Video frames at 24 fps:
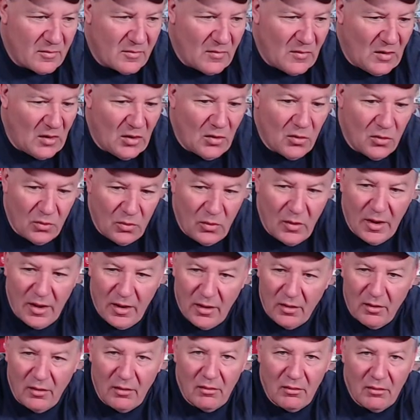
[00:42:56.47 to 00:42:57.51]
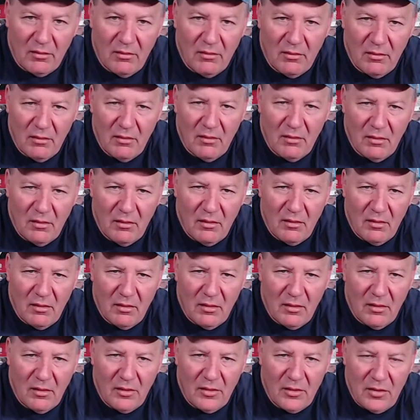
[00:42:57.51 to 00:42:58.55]
you will
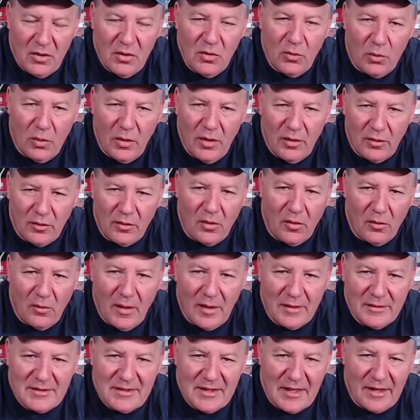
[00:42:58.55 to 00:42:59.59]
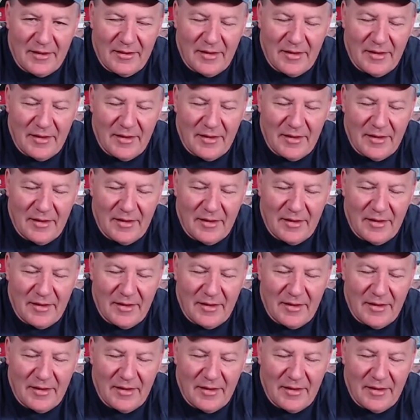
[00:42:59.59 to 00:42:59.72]
you will go outside